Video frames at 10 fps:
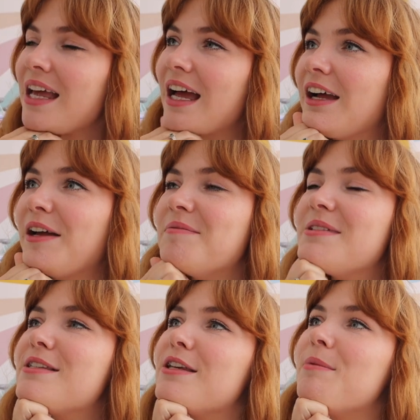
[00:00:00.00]

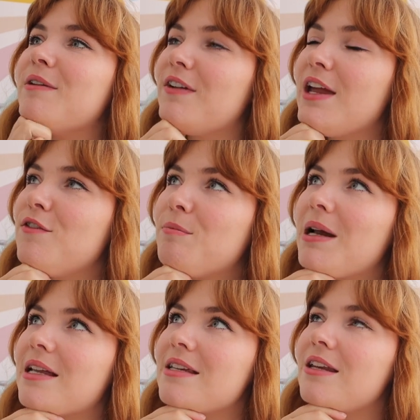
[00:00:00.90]
Um, so my favourite
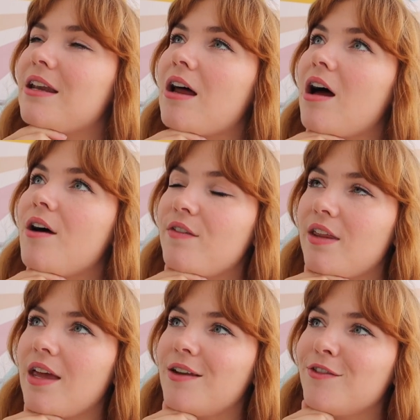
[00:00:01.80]
pattern
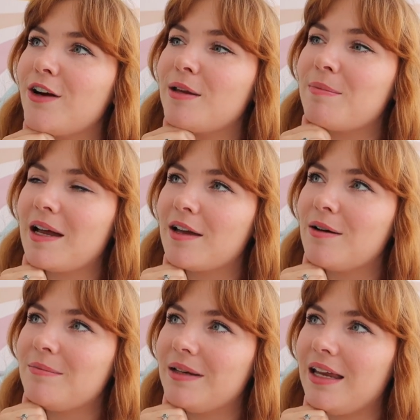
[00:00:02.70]
other than Friday Pattern
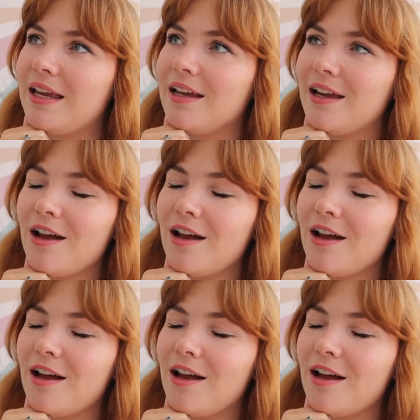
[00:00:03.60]
Company,